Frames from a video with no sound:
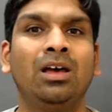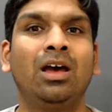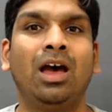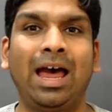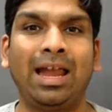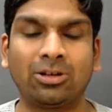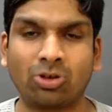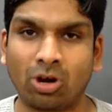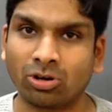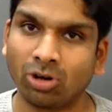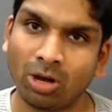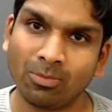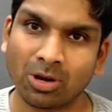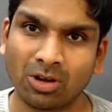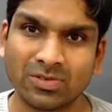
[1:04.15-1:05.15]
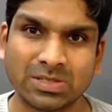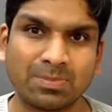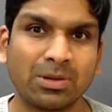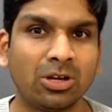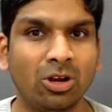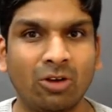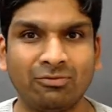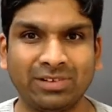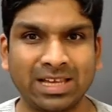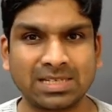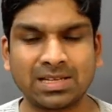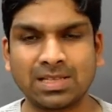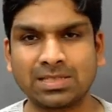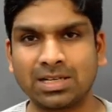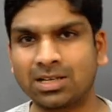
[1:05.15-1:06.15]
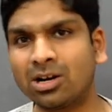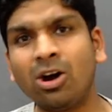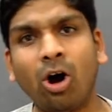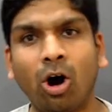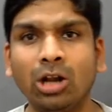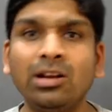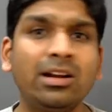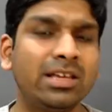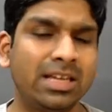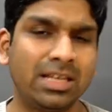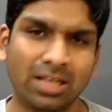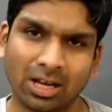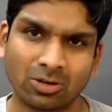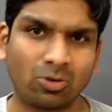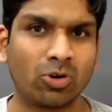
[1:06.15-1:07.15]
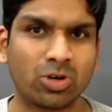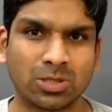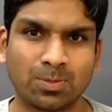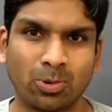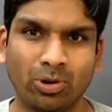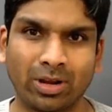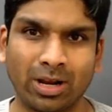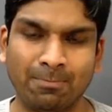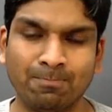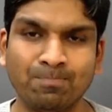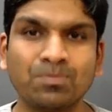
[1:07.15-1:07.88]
and Kolmogorov-Smirnov test, etc., already in our course program.